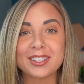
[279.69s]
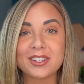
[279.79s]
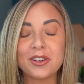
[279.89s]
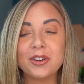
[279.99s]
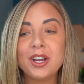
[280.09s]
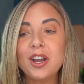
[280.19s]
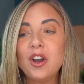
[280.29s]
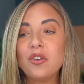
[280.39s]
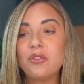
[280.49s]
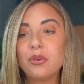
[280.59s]
So
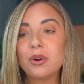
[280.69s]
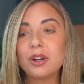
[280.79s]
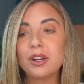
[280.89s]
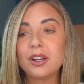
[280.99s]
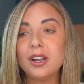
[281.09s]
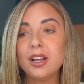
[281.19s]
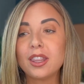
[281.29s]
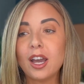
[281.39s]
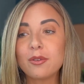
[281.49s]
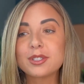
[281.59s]

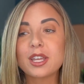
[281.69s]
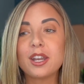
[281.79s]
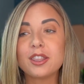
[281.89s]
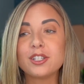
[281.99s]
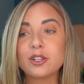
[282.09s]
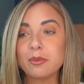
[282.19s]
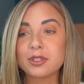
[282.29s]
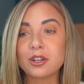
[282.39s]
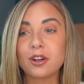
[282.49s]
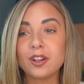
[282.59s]
that was kind of the jump
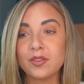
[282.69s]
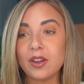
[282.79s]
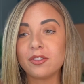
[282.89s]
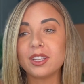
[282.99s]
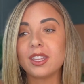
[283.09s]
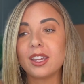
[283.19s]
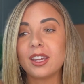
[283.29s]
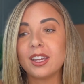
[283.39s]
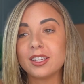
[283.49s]
start of everything,